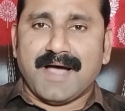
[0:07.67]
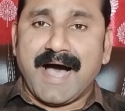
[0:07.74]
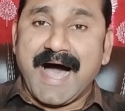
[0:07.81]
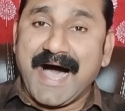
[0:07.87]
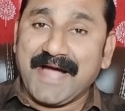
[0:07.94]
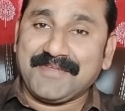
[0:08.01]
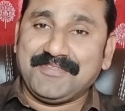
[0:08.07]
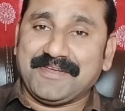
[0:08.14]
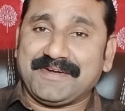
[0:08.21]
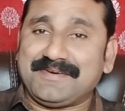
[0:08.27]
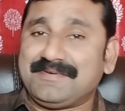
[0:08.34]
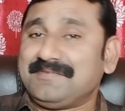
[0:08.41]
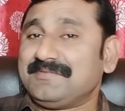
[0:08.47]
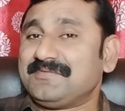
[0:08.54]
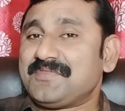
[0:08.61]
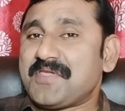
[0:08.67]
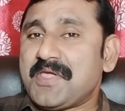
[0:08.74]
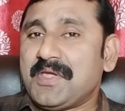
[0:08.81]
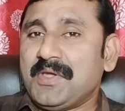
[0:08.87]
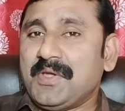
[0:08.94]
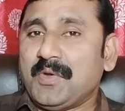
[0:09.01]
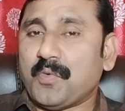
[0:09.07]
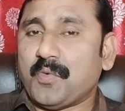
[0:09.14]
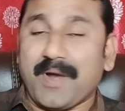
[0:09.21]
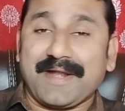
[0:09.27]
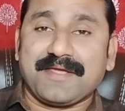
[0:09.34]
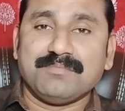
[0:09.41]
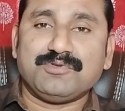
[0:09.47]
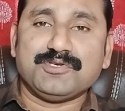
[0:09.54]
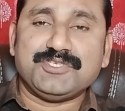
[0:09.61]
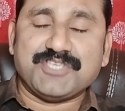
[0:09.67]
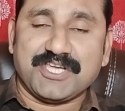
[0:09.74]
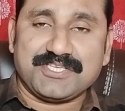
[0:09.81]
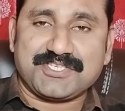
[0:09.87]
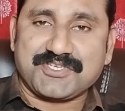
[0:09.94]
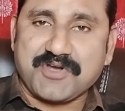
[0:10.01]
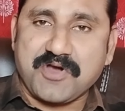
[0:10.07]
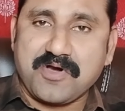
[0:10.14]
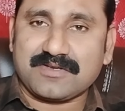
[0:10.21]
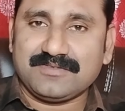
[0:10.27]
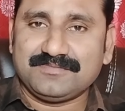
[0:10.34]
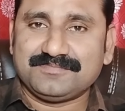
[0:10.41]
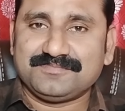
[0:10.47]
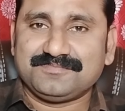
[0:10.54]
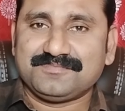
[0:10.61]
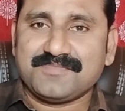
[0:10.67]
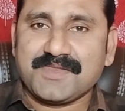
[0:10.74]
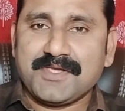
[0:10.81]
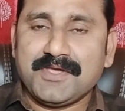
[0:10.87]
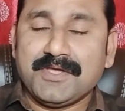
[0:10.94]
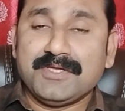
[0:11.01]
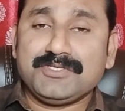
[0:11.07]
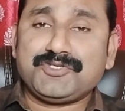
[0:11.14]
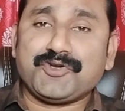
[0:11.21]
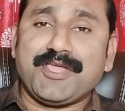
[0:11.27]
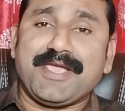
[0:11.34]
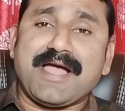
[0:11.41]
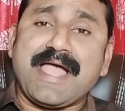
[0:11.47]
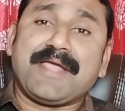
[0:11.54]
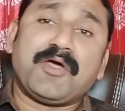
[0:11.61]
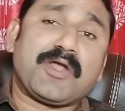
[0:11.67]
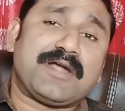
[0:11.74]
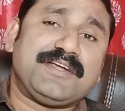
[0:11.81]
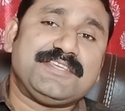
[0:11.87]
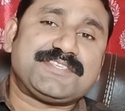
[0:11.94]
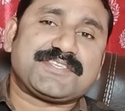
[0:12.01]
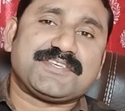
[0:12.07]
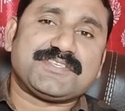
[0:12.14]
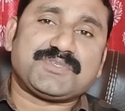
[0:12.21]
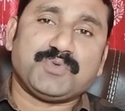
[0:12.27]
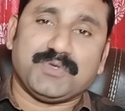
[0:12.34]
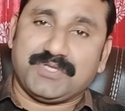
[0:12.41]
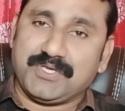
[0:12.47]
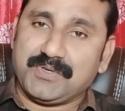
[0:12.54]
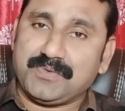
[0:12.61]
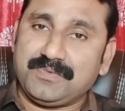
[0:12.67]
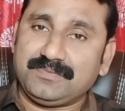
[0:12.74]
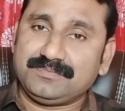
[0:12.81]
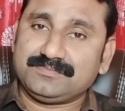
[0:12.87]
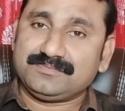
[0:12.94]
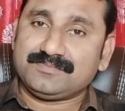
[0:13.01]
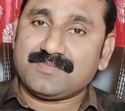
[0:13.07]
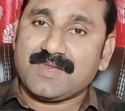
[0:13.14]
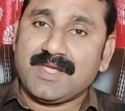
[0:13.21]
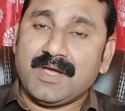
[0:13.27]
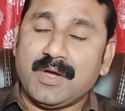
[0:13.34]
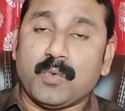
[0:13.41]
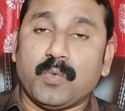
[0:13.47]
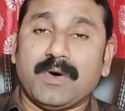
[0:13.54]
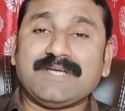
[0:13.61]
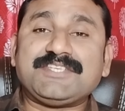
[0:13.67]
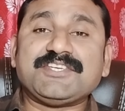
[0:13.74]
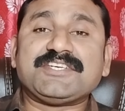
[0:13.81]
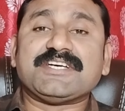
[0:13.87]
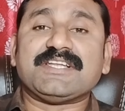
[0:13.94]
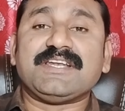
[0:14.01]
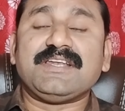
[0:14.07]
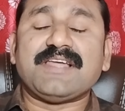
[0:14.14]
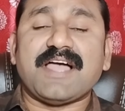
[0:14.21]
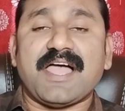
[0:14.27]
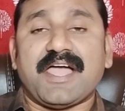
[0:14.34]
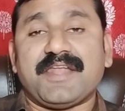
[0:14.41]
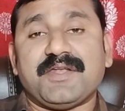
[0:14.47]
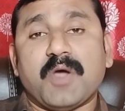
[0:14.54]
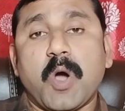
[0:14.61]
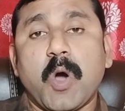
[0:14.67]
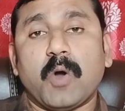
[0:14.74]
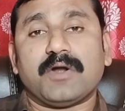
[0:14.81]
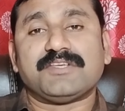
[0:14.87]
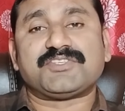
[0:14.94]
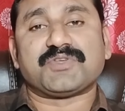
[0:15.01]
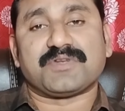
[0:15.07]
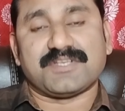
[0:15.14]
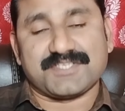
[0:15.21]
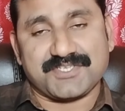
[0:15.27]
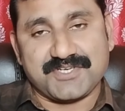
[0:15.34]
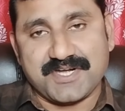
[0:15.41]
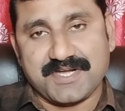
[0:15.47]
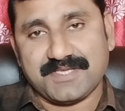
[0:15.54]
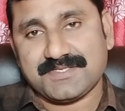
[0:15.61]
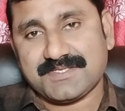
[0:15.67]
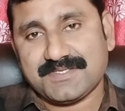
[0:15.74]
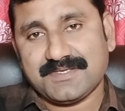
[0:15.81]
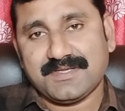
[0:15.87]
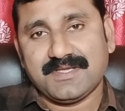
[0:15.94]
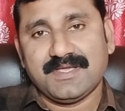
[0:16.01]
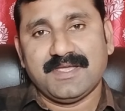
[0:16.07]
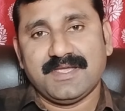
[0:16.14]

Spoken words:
Hi there. Welcome to Jay's Talk. Today I'm going to discuss with you vertical and horizontal studies.